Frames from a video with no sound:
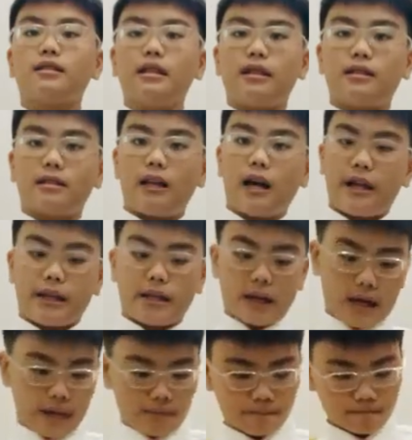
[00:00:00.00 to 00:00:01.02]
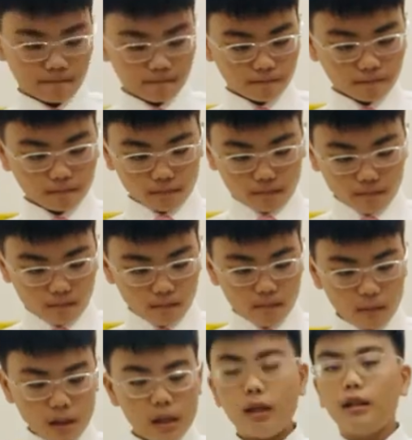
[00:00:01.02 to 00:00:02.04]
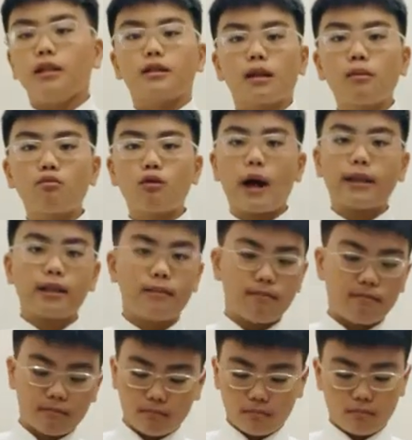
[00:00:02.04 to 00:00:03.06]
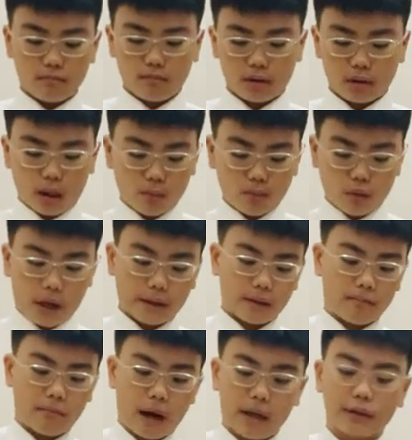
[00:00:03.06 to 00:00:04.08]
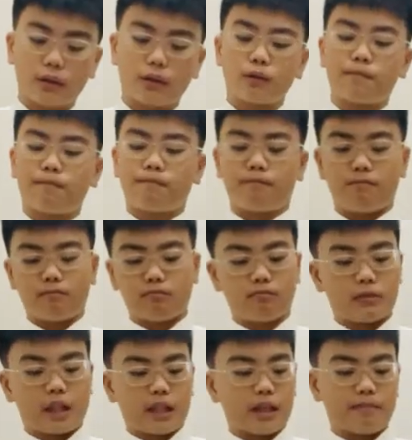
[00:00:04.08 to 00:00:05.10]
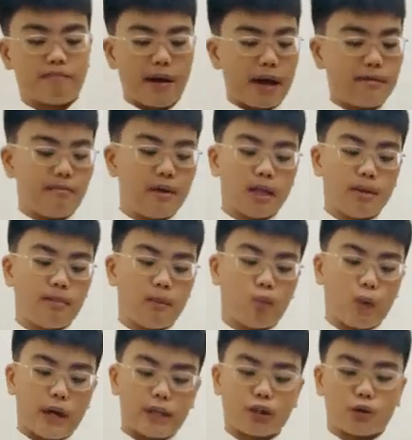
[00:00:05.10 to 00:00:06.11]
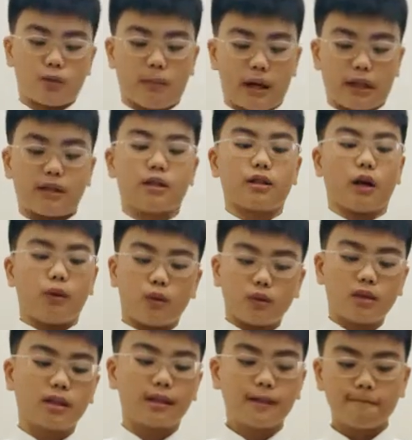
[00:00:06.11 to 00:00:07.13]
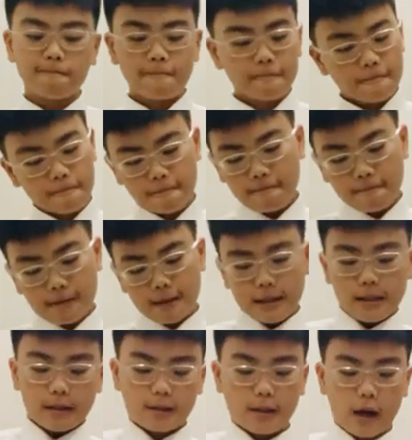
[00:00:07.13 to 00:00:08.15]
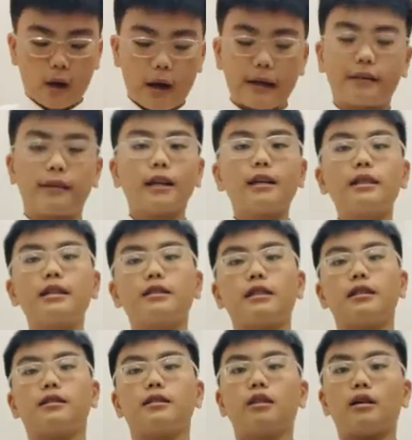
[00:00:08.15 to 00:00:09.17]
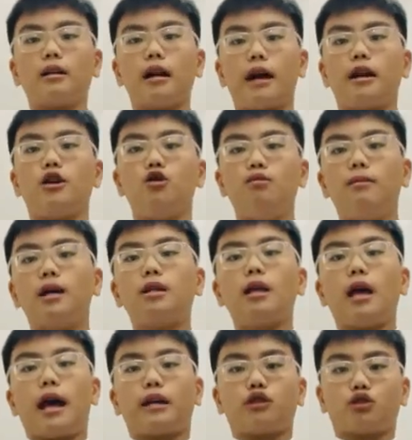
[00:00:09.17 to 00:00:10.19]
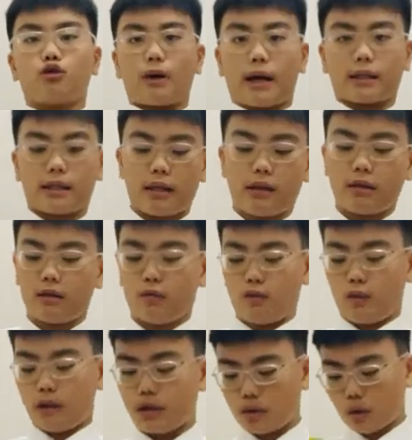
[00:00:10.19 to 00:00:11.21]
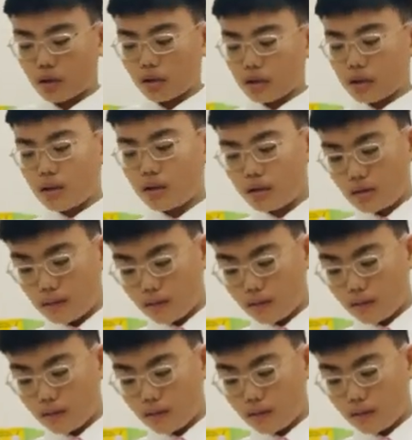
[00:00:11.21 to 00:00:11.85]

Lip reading: is like some random miner getting paid minimum wage to mine stones. So I think this is a human extracting resources.